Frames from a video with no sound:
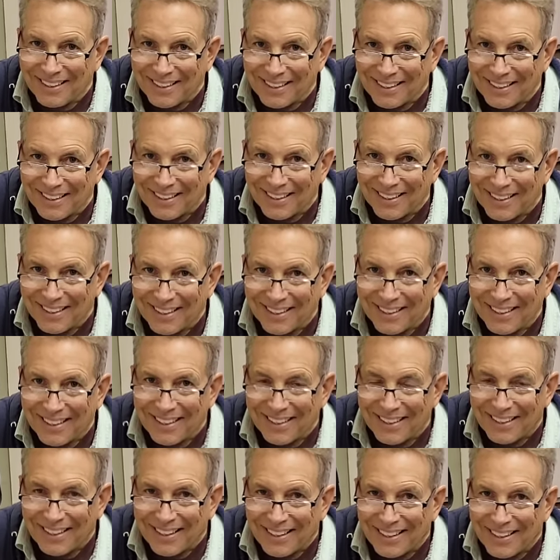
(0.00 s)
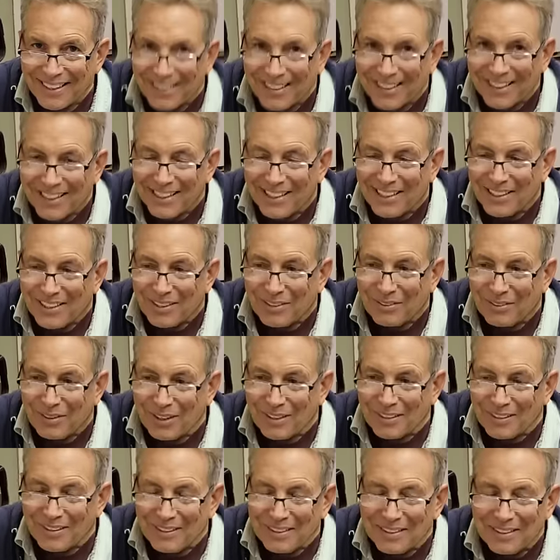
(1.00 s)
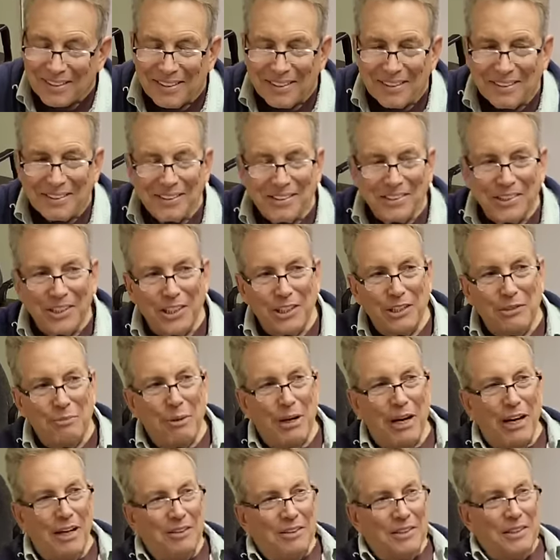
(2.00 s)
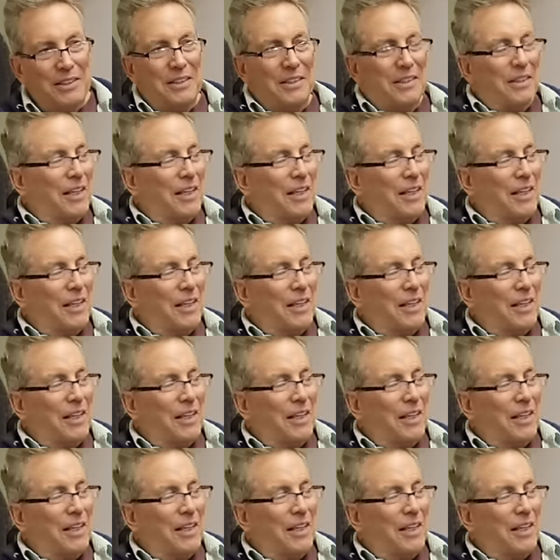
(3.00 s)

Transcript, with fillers: it would be pretty cool, but. Well, the thing about,